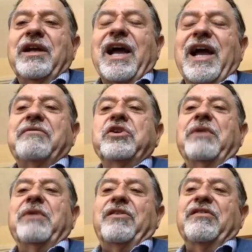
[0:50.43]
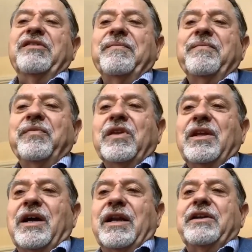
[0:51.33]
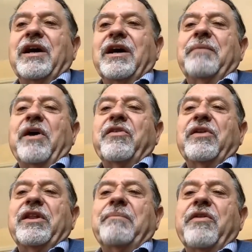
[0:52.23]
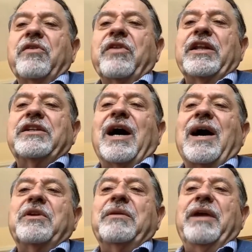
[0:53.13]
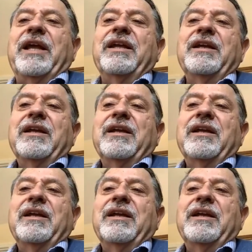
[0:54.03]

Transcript: I have two mothers and a mother that adopted me